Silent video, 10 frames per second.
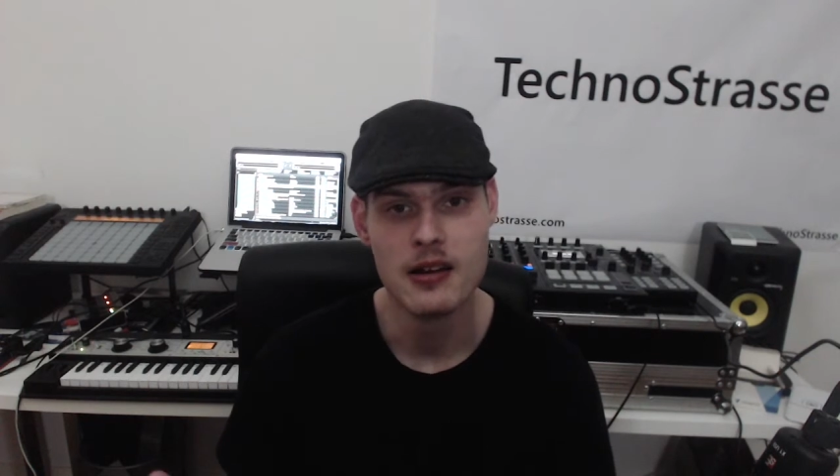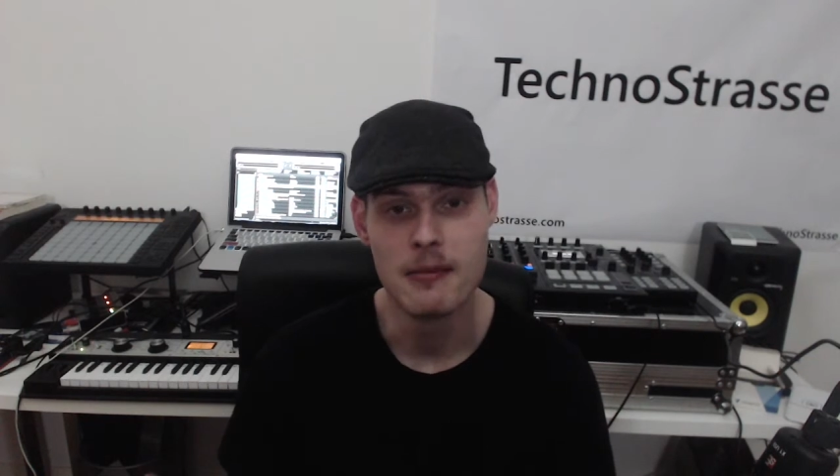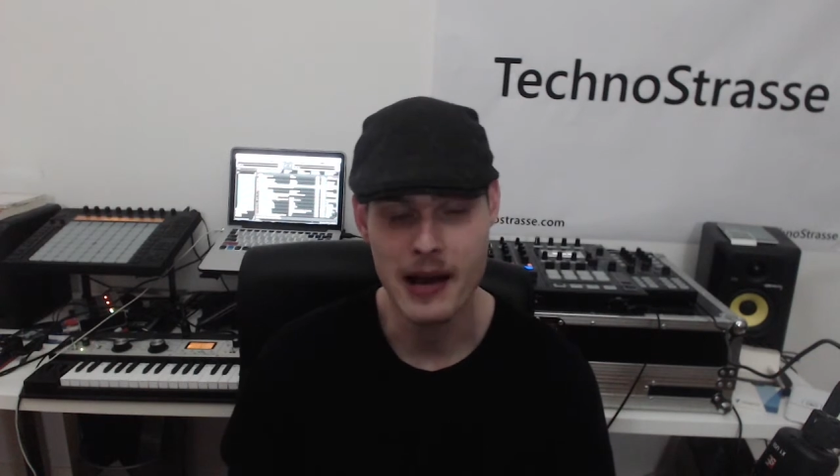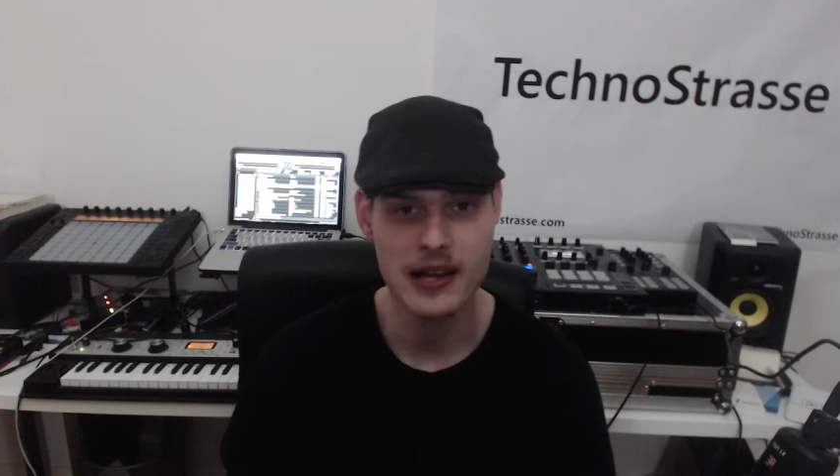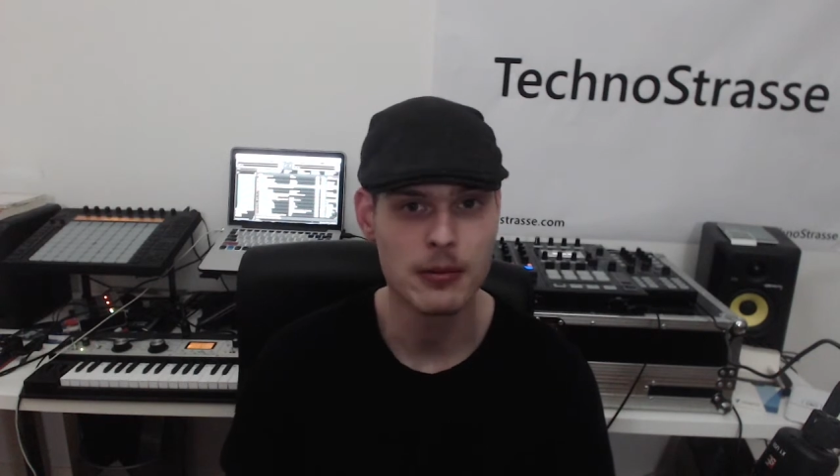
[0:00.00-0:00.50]

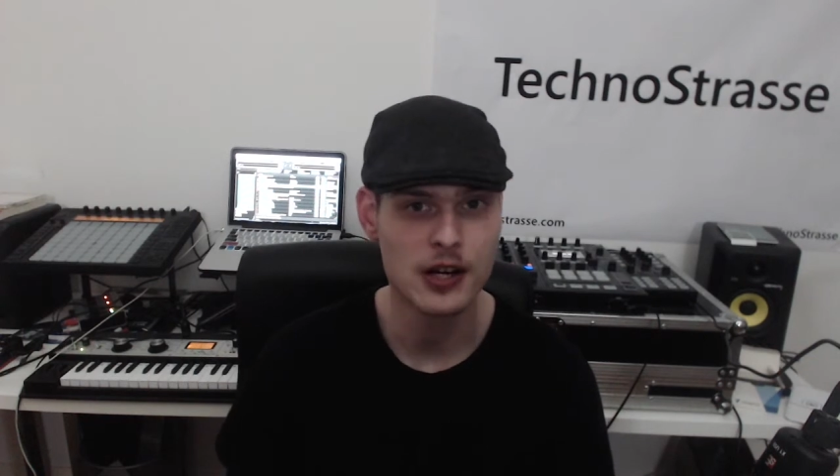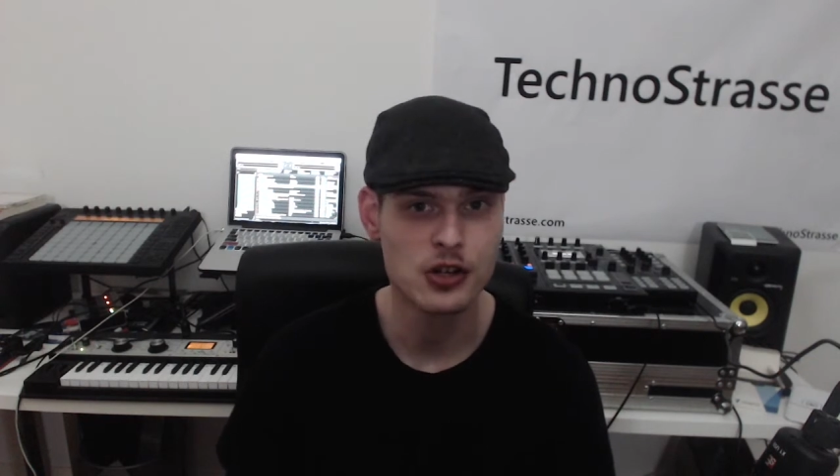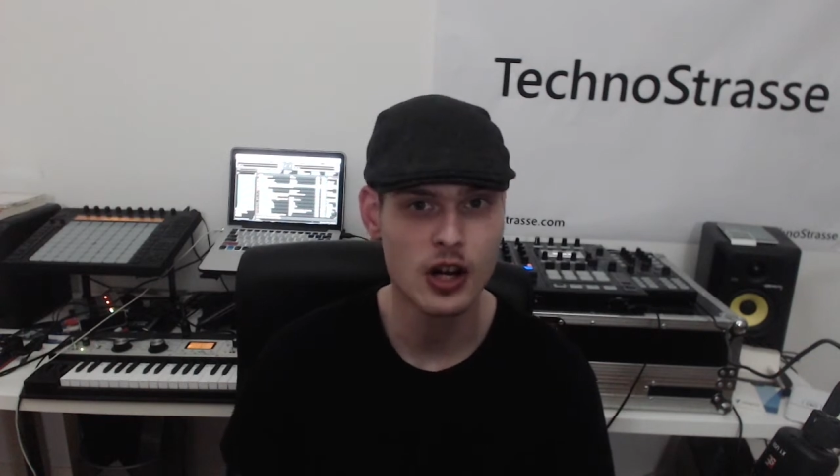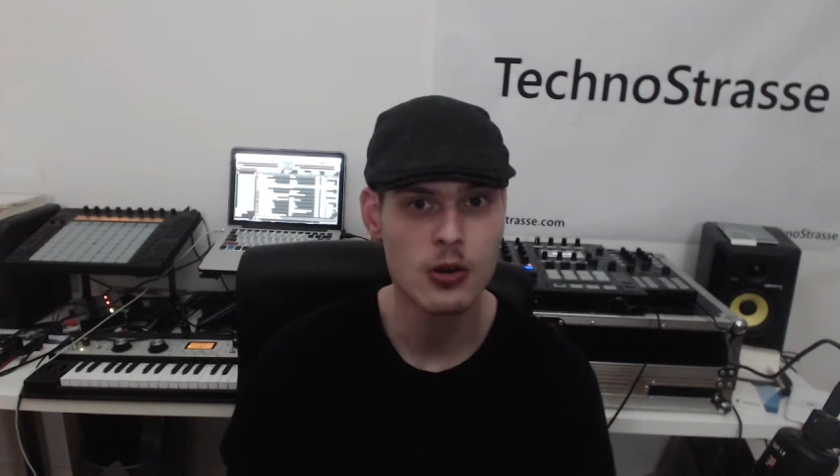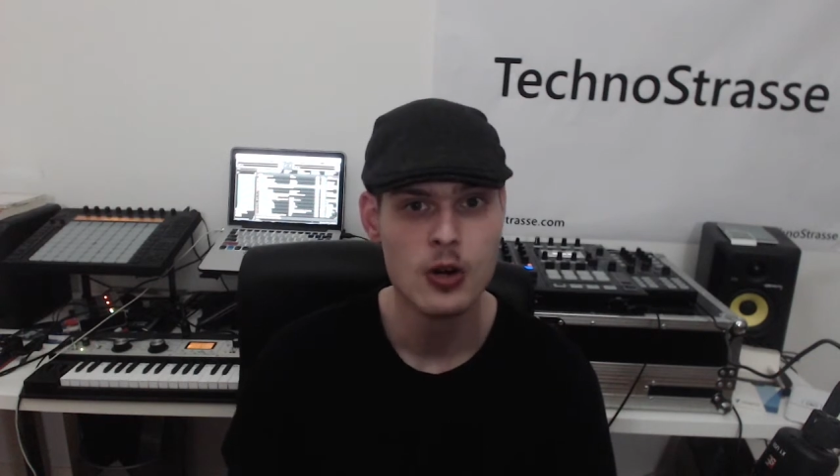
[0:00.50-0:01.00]
make my
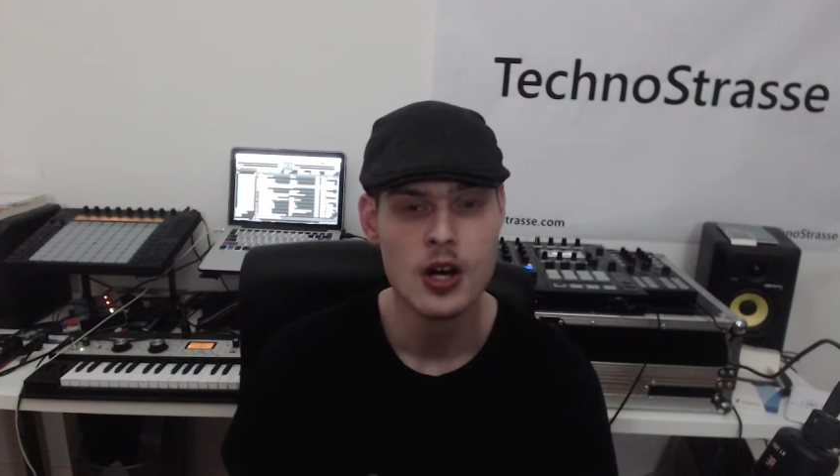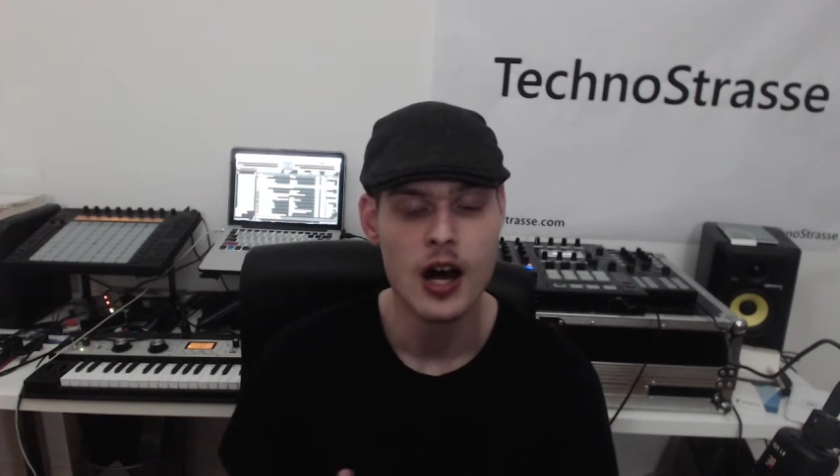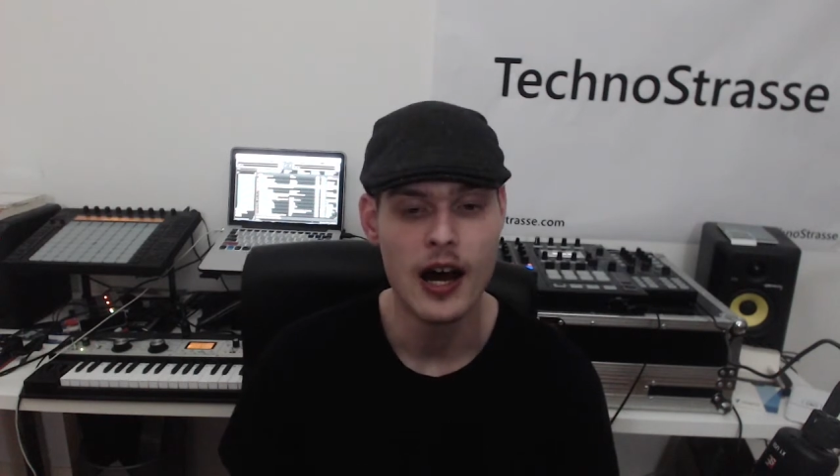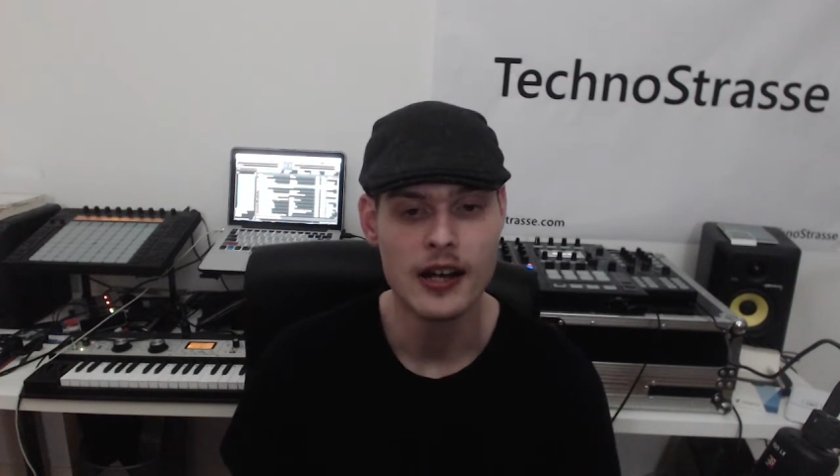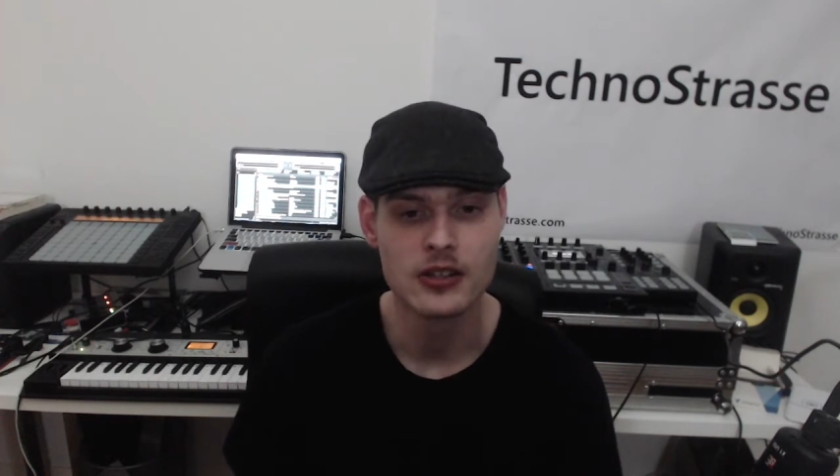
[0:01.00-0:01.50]
show
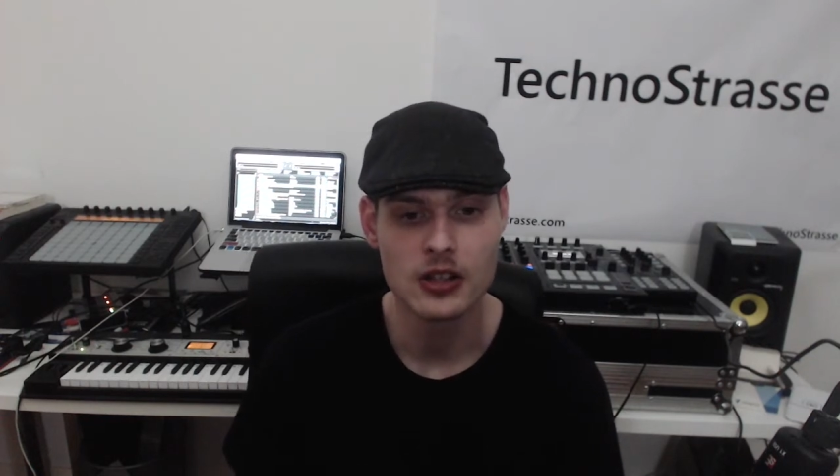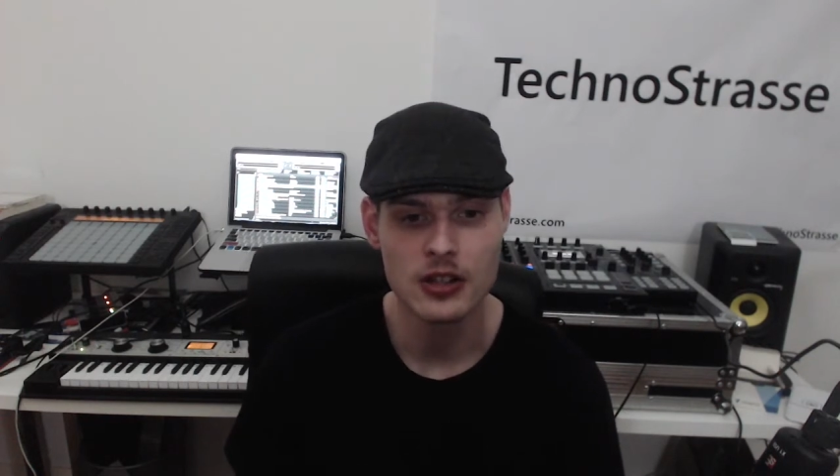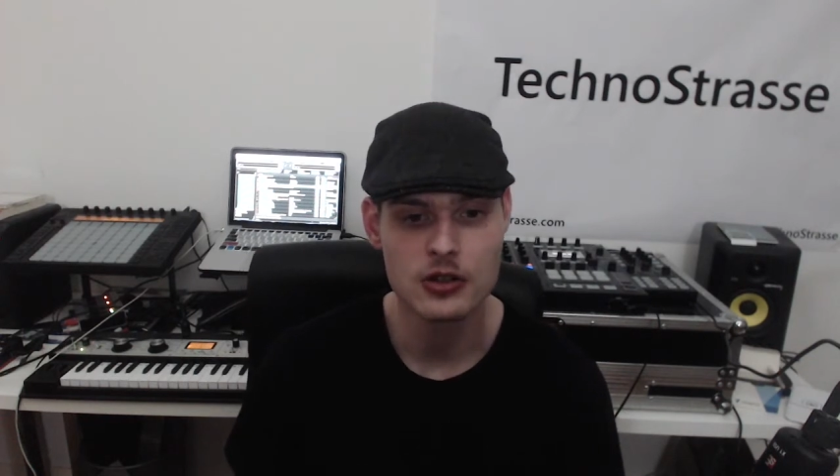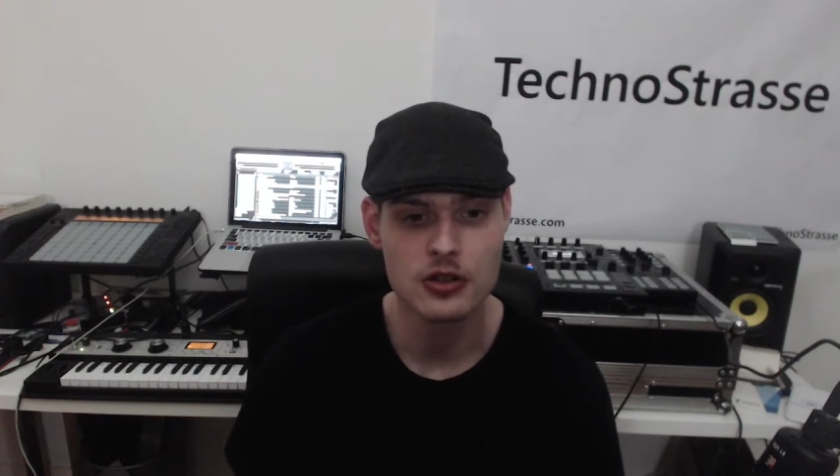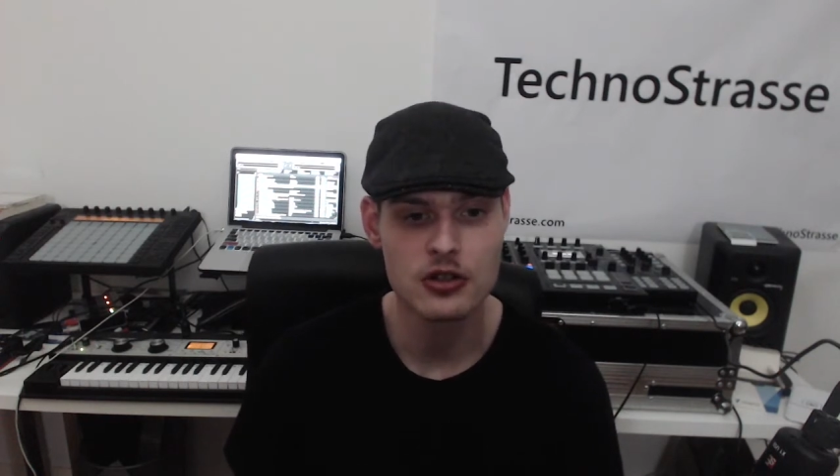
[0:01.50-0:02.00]
and kind
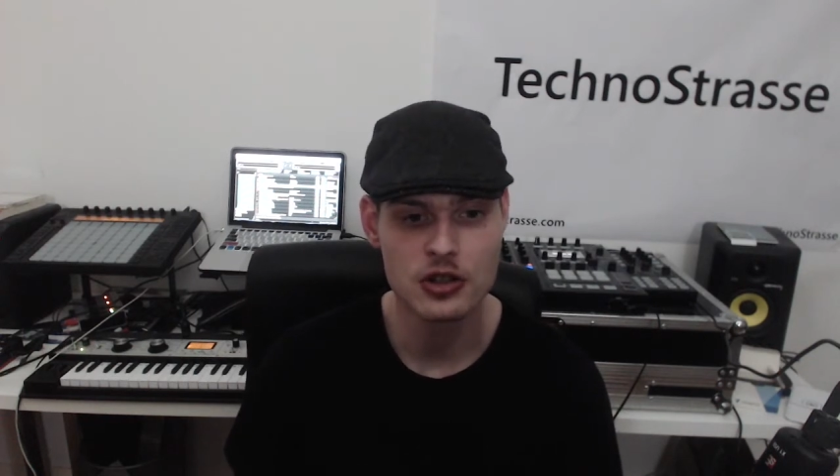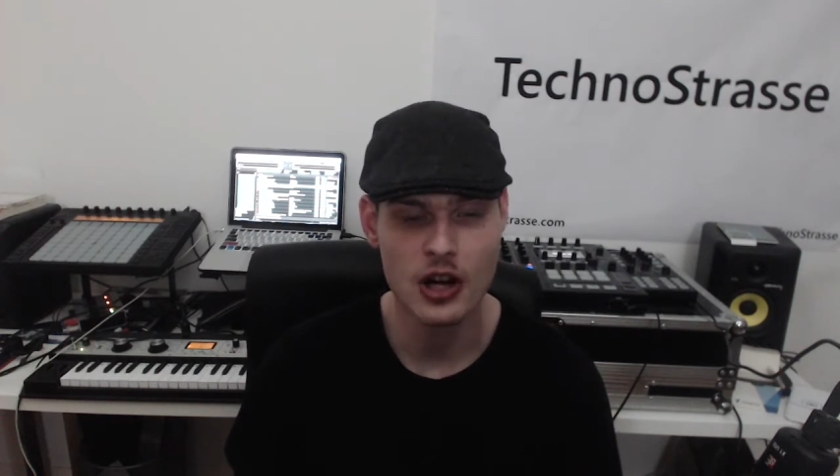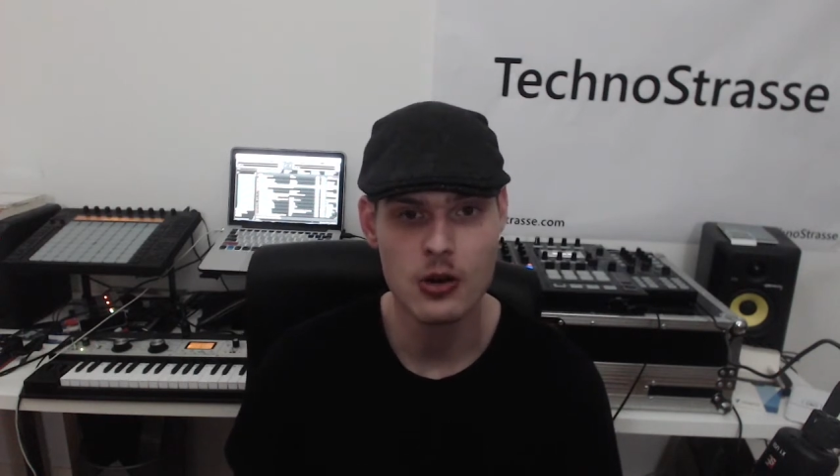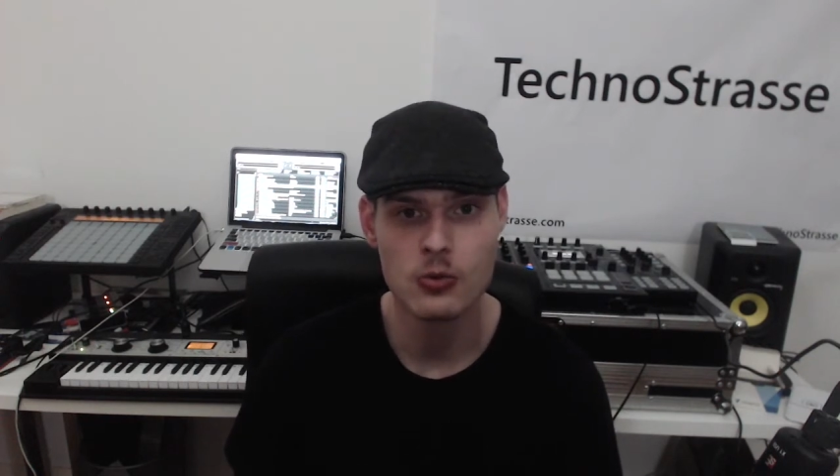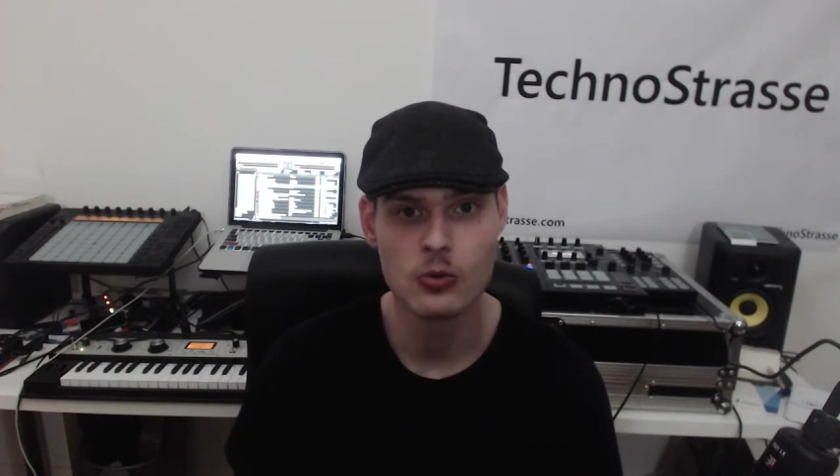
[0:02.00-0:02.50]
of just
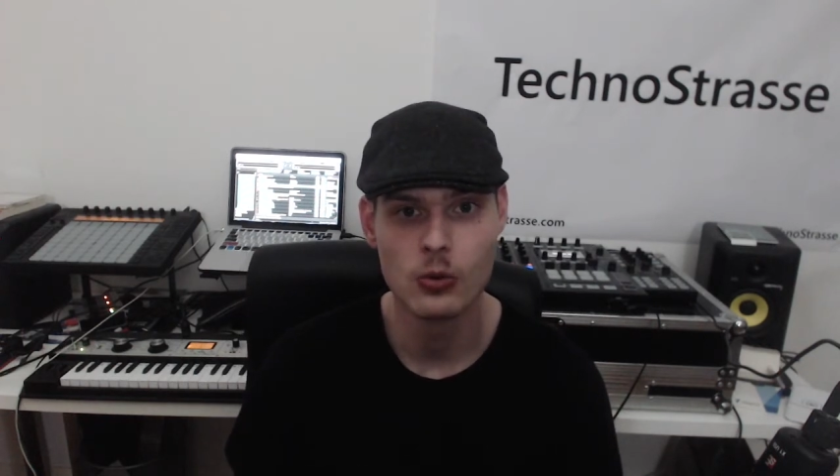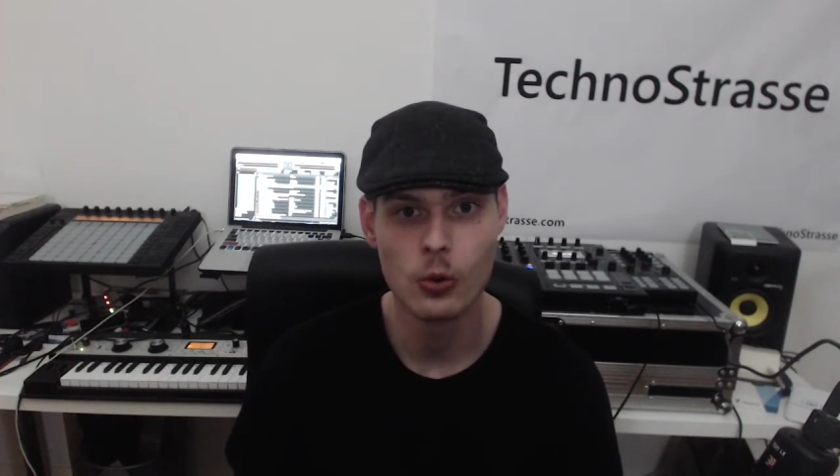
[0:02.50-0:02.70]
show